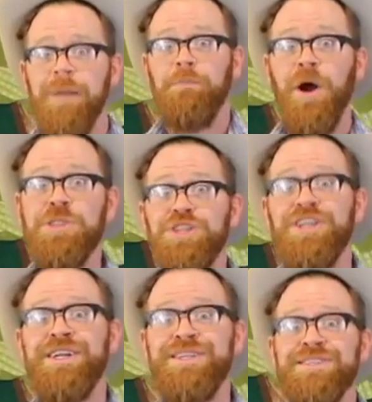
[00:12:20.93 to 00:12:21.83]

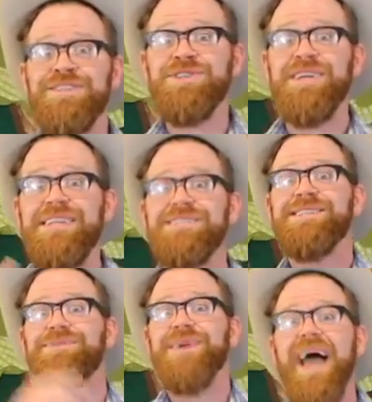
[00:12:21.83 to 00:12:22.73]
Marching in the streets
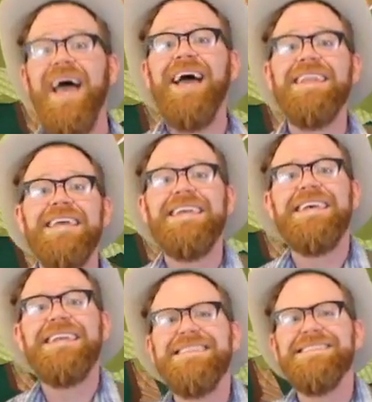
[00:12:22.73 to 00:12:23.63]
and rallying
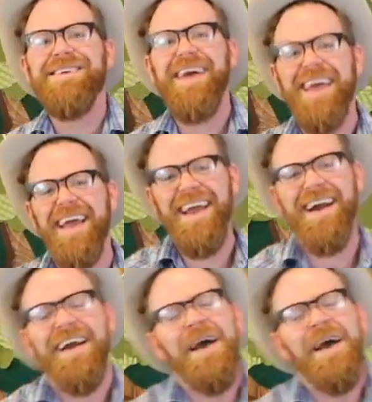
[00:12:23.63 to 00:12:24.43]
in the square.